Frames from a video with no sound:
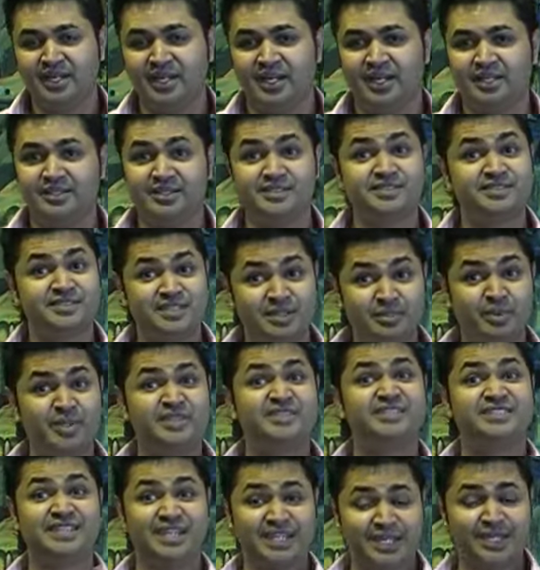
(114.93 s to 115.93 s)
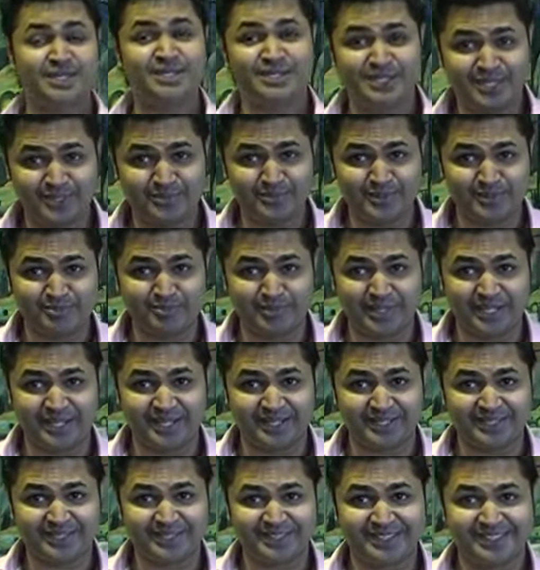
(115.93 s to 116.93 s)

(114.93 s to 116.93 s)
This is now my second year with Marc,